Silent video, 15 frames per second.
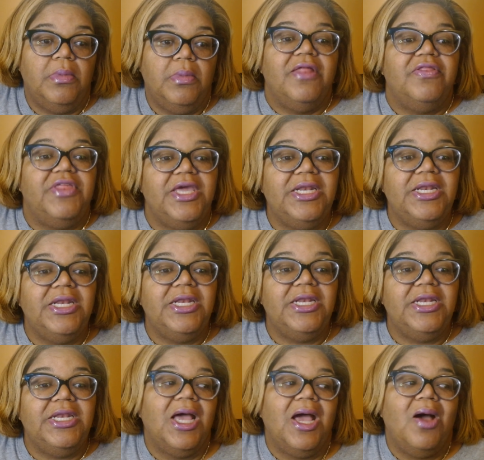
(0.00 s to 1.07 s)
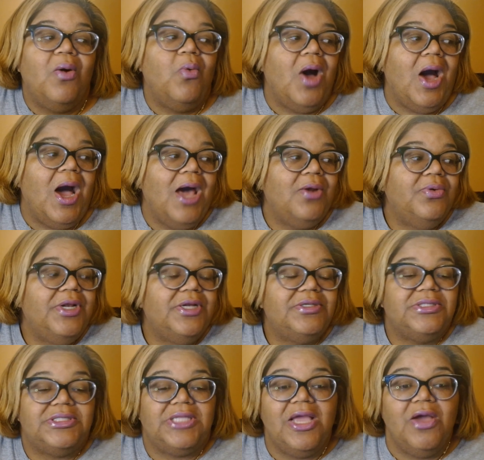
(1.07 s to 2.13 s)
Then it's, I don't
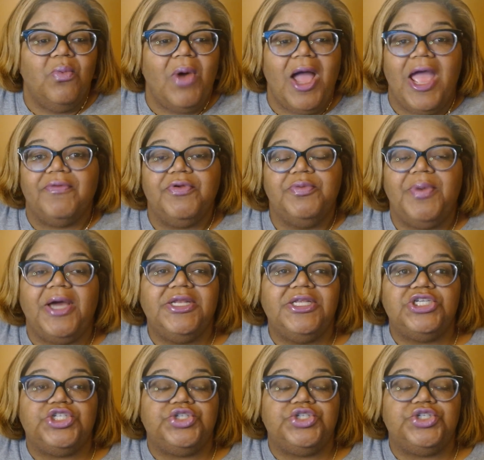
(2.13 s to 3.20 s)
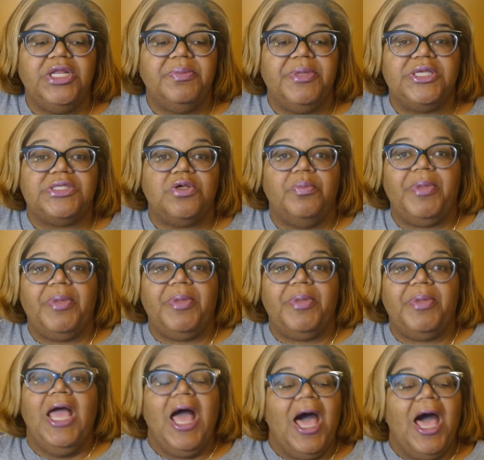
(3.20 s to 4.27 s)
understand why everybody is treating me so bad.
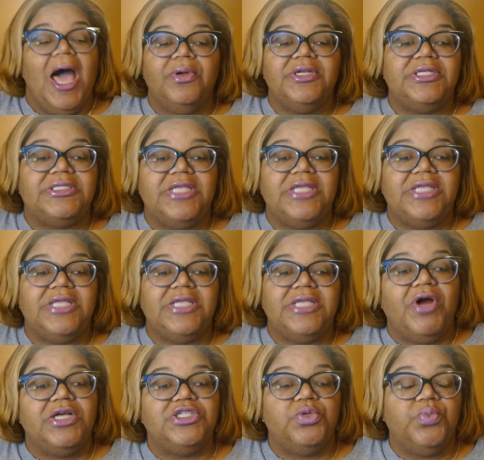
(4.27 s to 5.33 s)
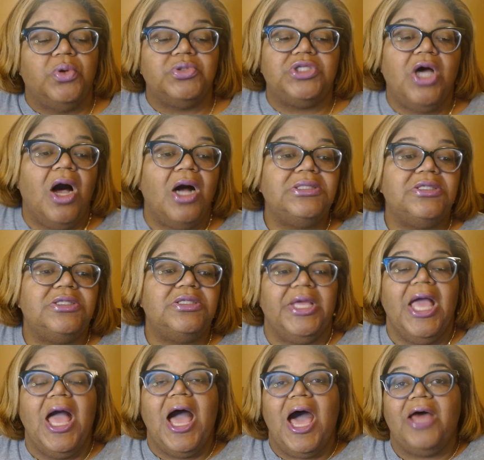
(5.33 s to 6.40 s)
I don't understand why Roger won't talk to me.
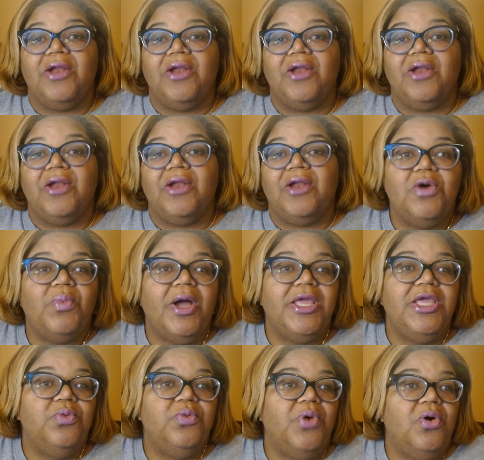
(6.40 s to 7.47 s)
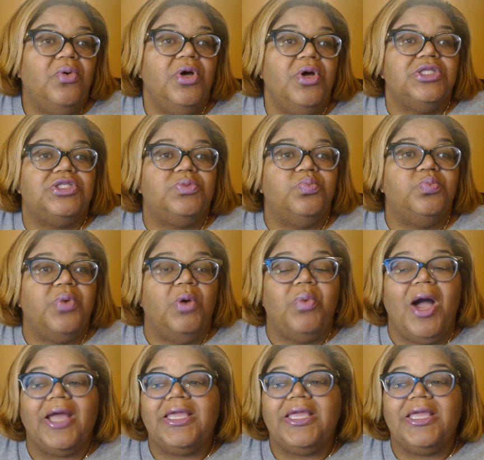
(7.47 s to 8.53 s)
I don't understand why he won't.
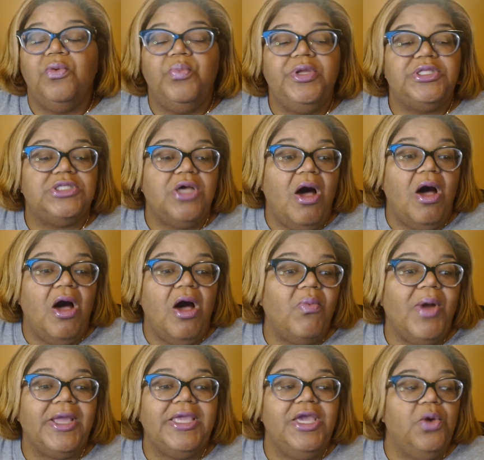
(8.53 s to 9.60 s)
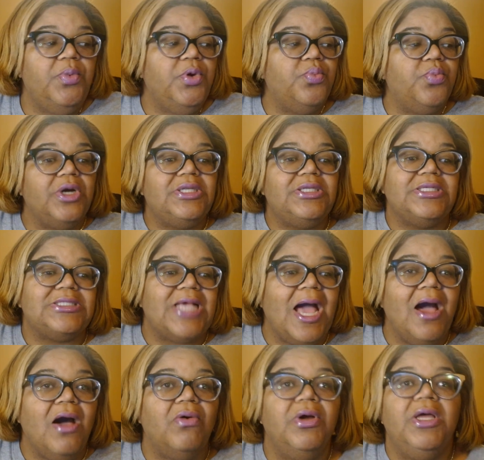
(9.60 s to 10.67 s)
Why can't we talk? Why can't we work this
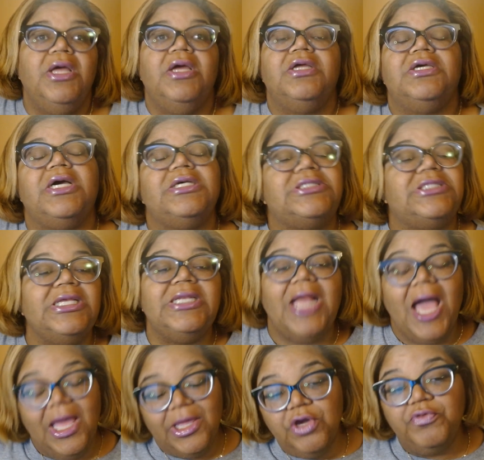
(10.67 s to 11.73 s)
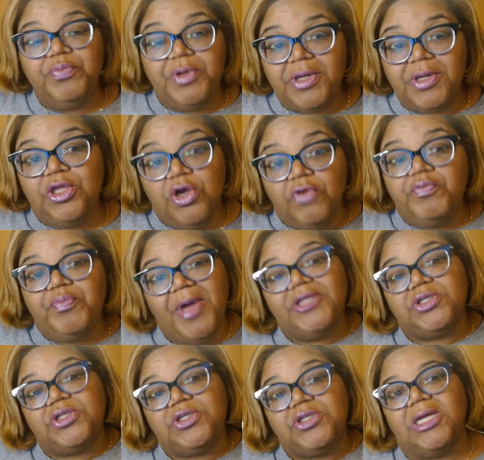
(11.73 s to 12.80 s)
out? Because see, now you've made
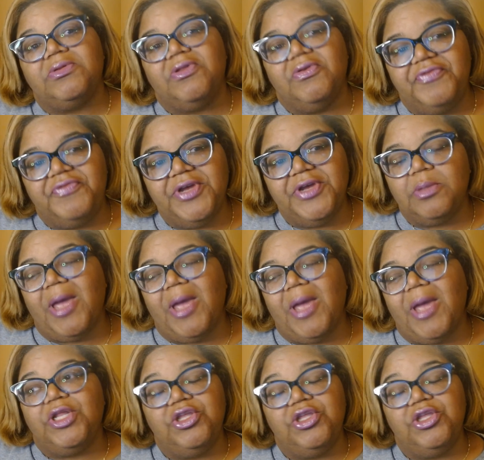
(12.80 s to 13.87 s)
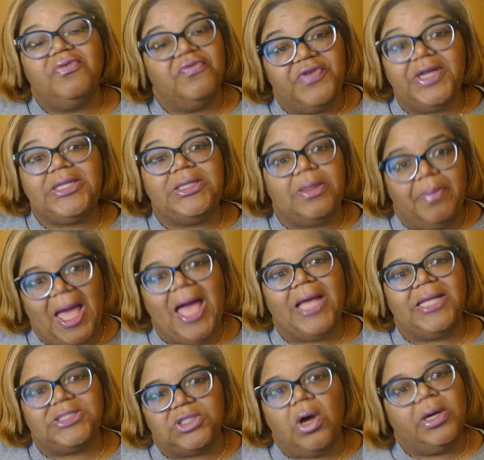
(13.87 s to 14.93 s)
yourself the victim after you done
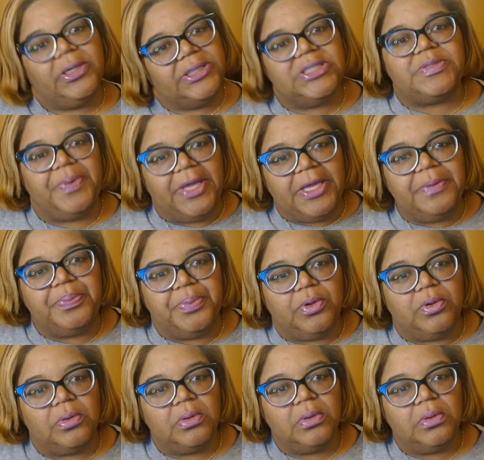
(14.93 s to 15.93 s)
victimized all these people.